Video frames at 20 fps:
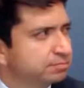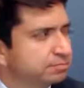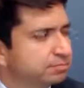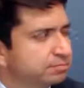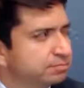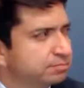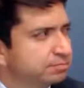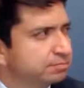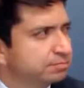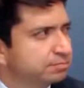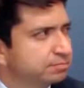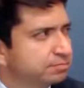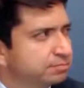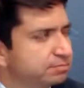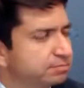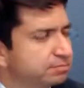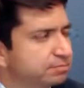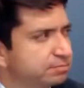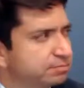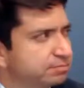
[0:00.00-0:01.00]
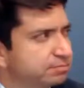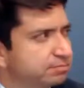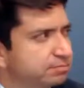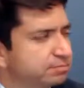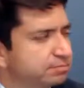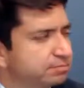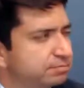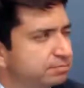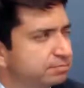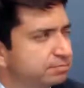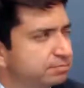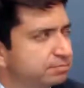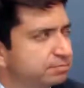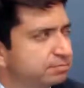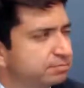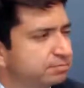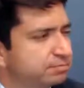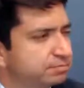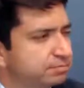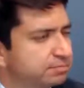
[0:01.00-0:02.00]

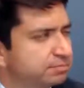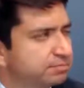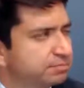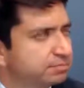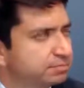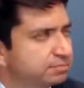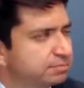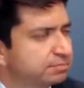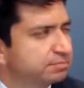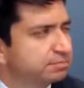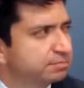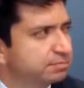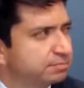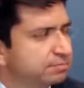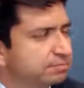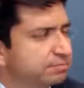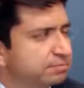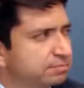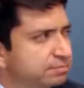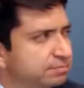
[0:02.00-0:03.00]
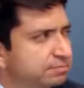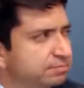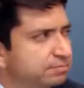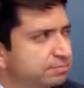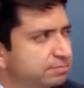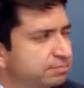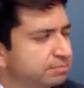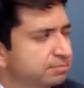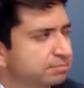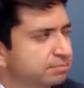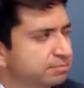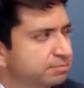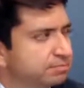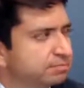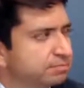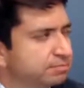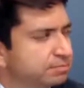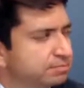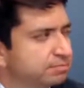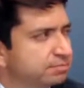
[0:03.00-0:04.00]

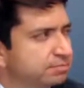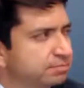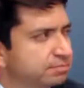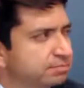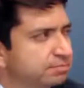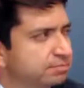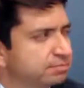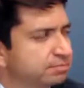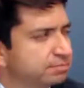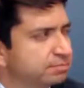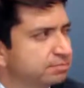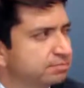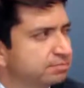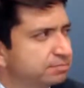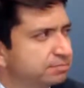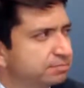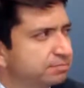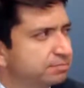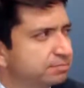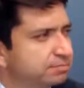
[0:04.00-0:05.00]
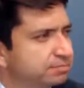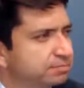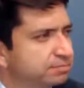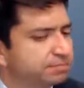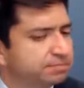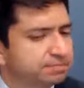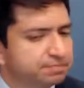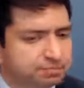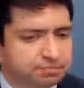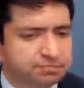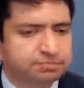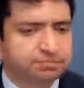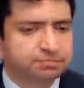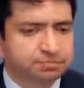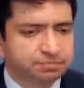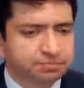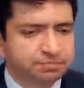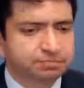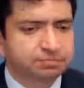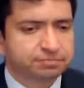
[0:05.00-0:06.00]

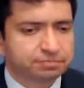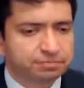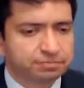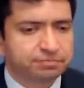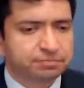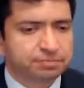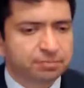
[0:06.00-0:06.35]
[no speech]